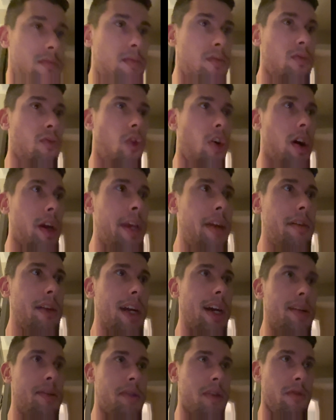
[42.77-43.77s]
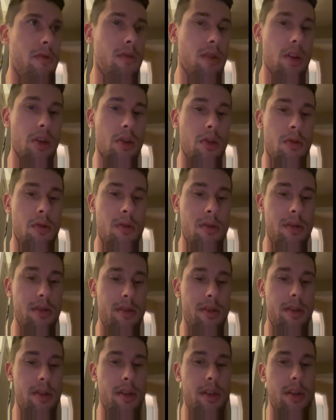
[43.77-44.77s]
walk you guys through
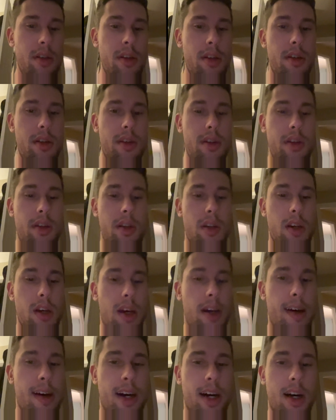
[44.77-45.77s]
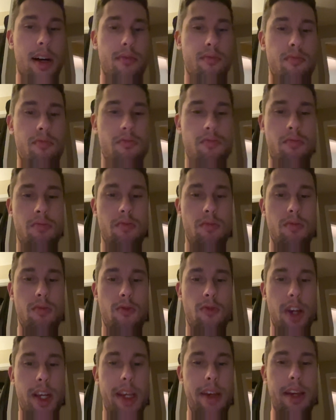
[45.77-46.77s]
um,
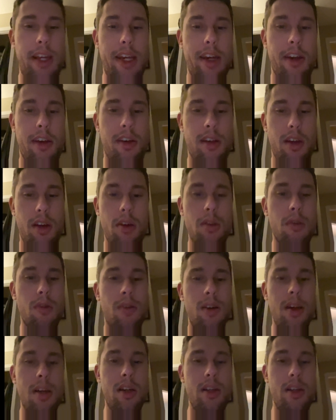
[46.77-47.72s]
what you need to do